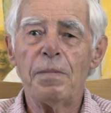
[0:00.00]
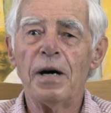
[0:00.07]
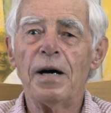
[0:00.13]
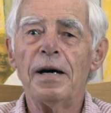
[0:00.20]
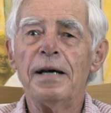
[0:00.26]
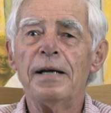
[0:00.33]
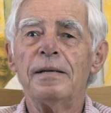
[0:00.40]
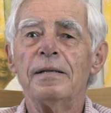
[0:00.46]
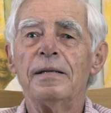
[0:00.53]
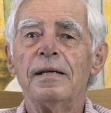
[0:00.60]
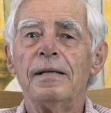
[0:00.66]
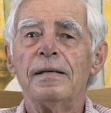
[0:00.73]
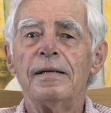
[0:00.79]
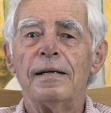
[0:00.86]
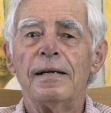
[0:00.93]
by
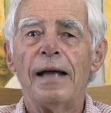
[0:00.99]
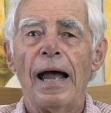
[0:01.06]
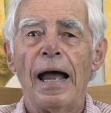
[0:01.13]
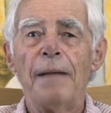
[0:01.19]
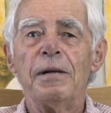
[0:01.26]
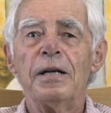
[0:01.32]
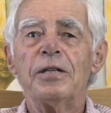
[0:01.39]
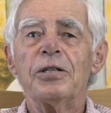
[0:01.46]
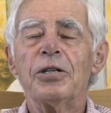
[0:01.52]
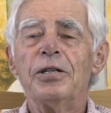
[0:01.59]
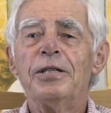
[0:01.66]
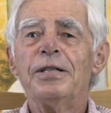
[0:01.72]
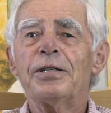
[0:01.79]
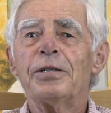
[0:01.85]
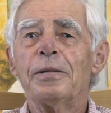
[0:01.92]

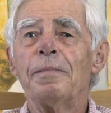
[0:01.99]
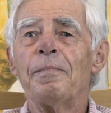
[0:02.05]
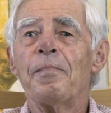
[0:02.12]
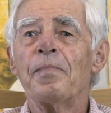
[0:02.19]
amateurs.